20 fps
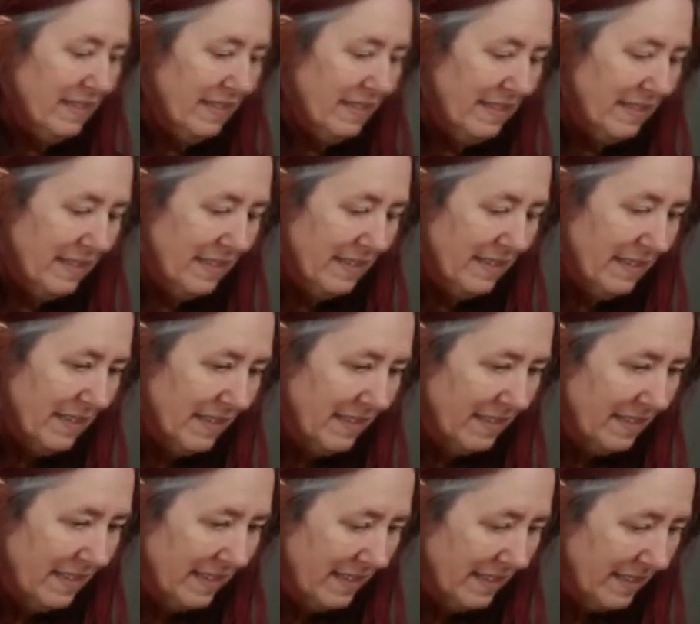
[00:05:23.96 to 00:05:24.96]

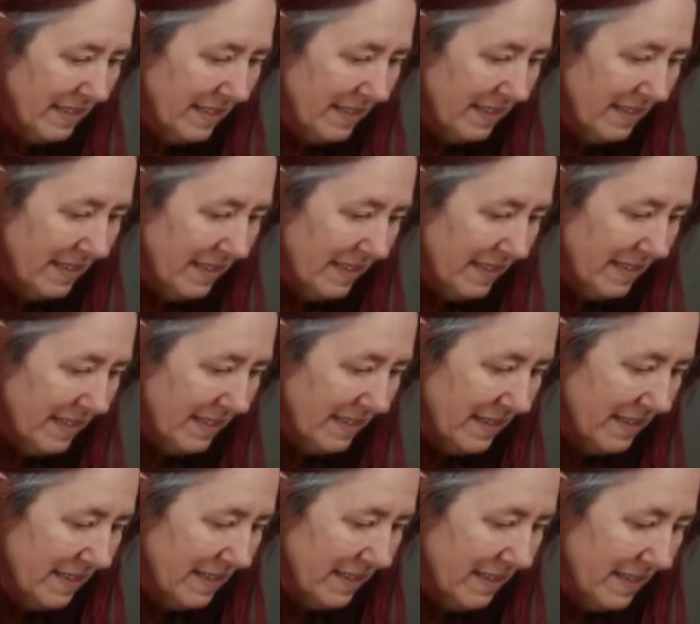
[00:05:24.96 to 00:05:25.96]

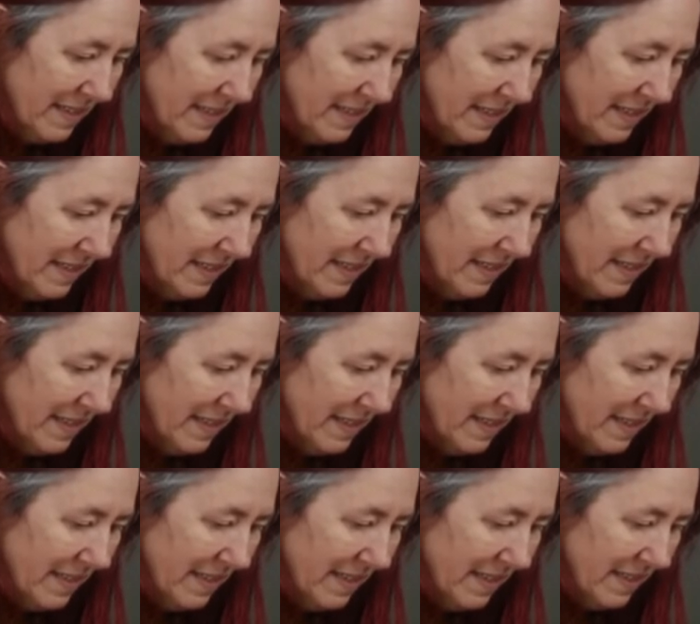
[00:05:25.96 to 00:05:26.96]

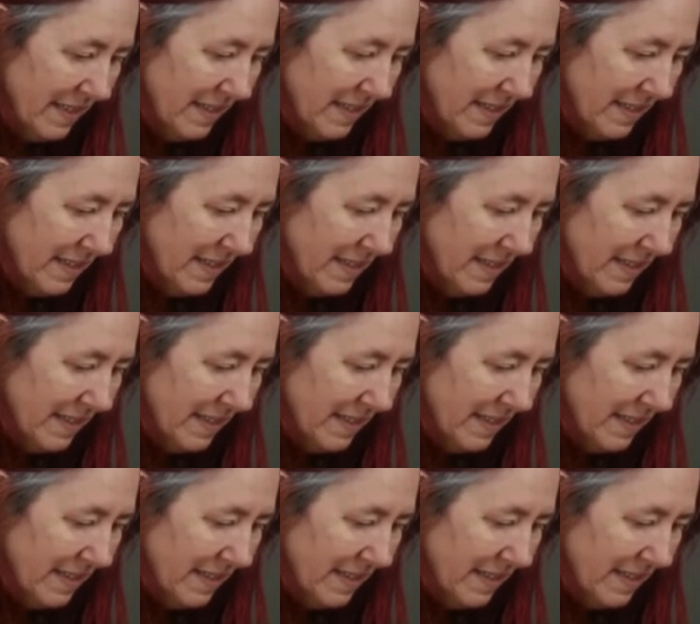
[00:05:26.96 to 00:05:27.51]
This person isn't speaking.